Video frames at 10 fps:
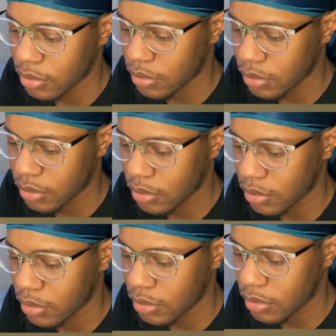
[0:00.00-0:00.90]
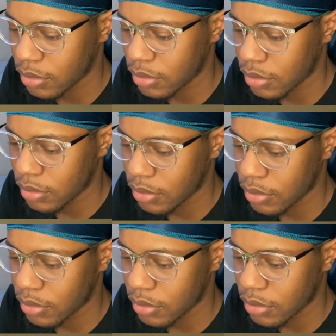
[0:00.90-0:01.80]

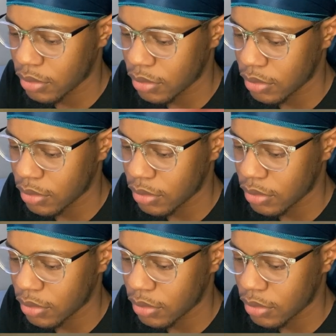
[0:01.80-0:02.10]
[no speech]